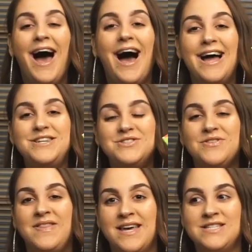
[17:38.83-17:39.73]
I
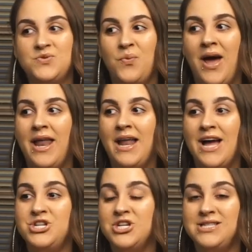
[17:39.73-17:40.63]
do this when
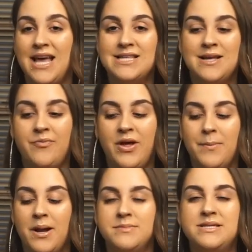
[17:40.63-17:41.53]
I just ate
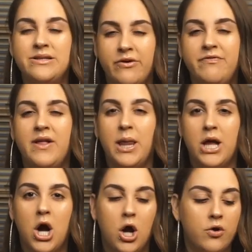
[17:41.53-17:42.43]
something but I'm still
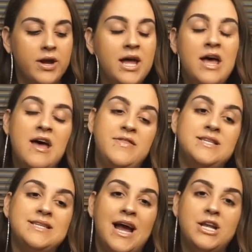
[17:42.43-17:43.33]
feeling hungry.
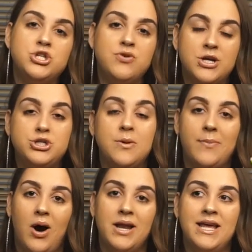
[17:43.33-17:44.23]
This kind of tricks your
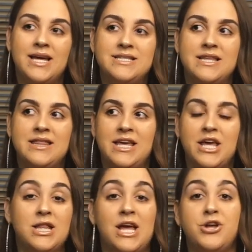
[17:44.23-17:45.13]
body into
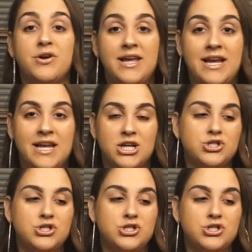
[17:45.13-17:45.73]
thinking that you're eating.